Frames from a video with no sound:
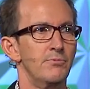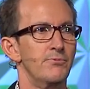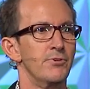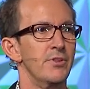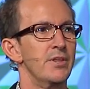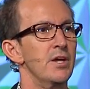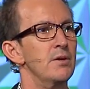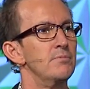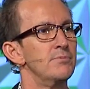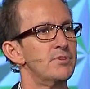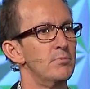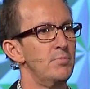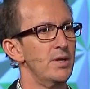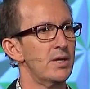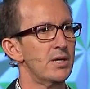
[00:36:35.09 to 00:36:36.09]
for them
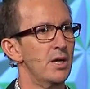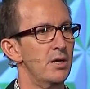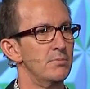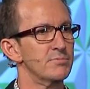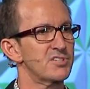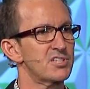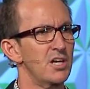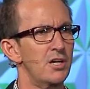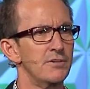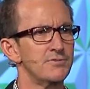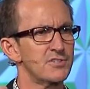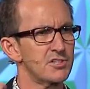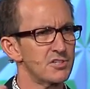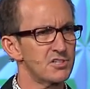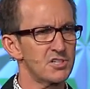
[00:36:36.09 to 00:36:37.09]
to become
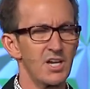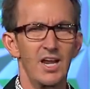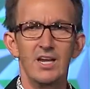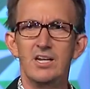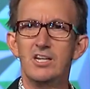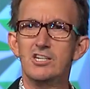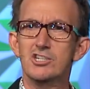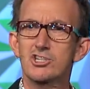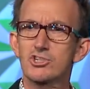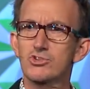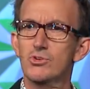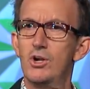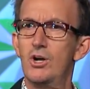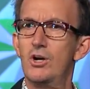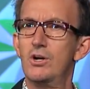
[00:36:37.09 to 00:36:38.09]
self sustaining,
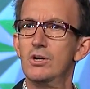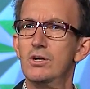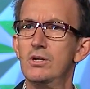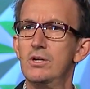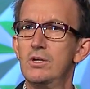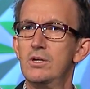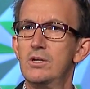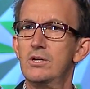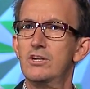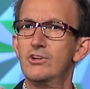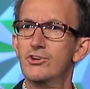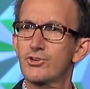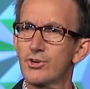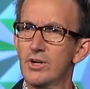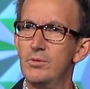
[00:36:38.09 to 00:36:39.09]
strong,
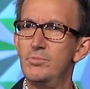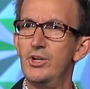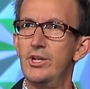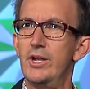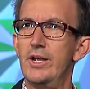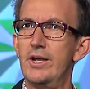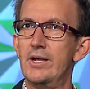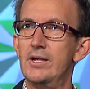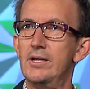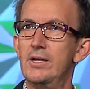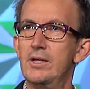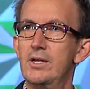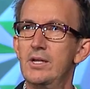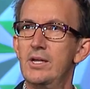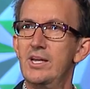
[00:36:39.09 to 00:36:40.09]
contributing
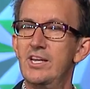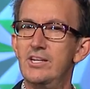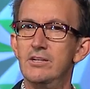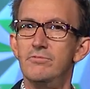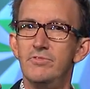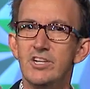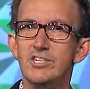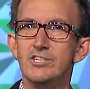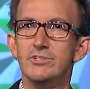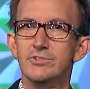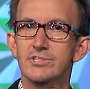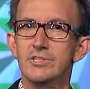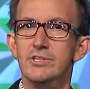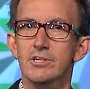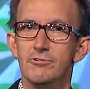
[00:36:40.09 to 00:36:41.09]

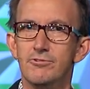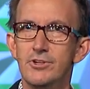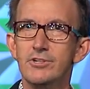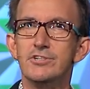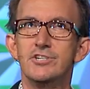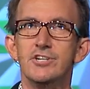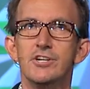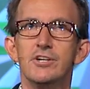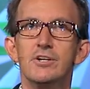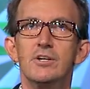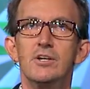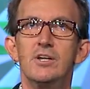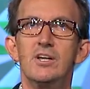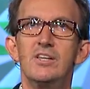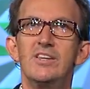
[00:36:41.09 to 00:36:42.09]
individuals in their future.
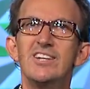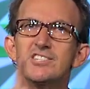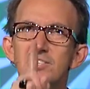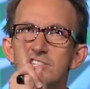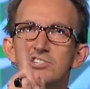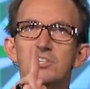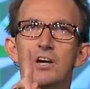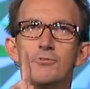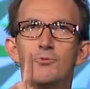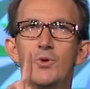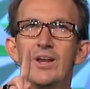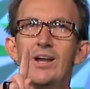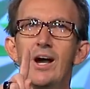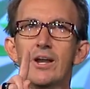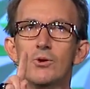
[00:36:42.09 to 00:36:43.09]
That's the stuff
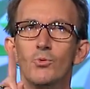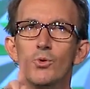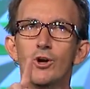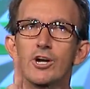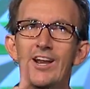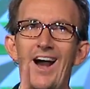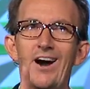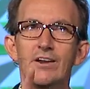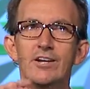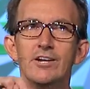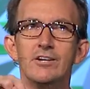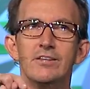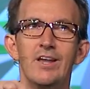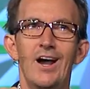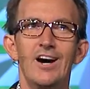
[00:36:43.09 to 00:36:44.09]
we got to work out
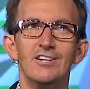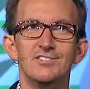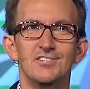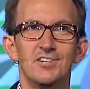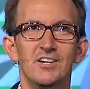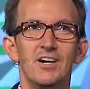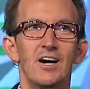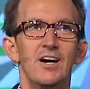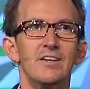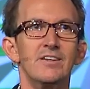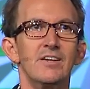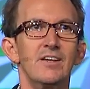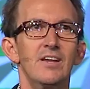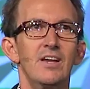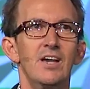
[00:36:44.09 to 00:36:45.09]
here in the house of God.
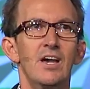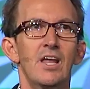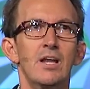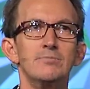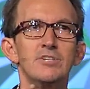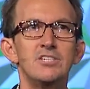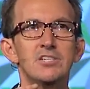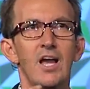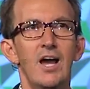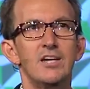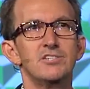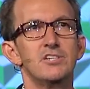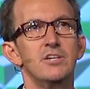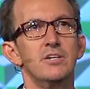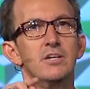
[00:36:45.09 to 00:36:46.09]
And I'm just
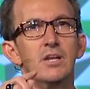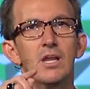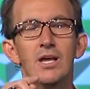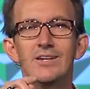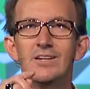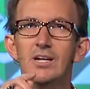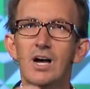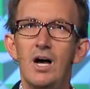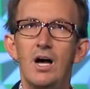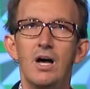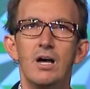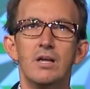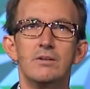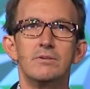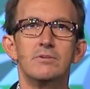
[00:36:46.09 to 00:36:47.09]
asking you, let
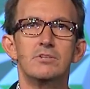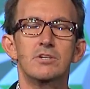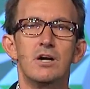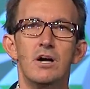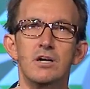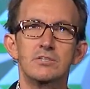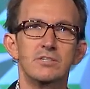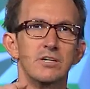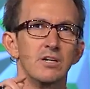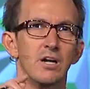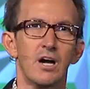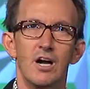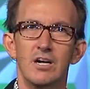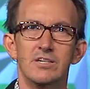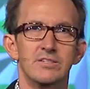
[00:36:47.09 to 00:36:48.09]
God talk to your
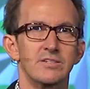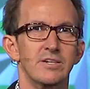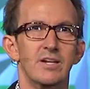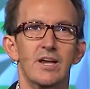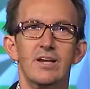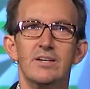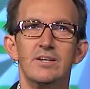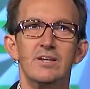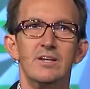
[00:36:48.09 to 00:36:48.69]
heart today.